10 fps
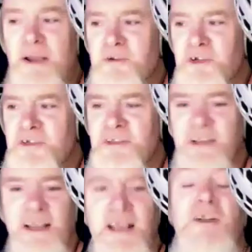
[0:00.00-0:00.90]
it was just
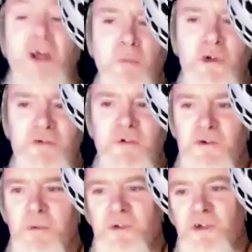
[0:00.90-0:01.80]
he'd done most of it,
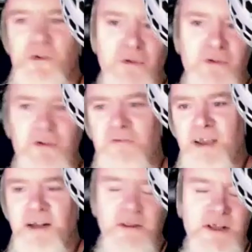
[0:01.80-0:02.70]
so I was just going through
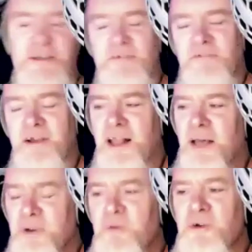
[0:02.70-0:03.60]
final this and final
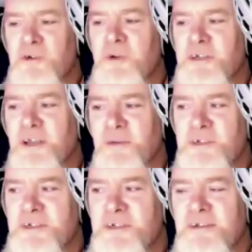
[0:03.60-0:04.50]
that. But
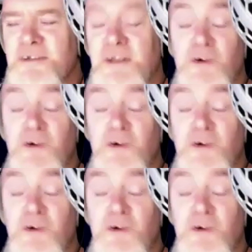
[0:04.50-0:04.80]
you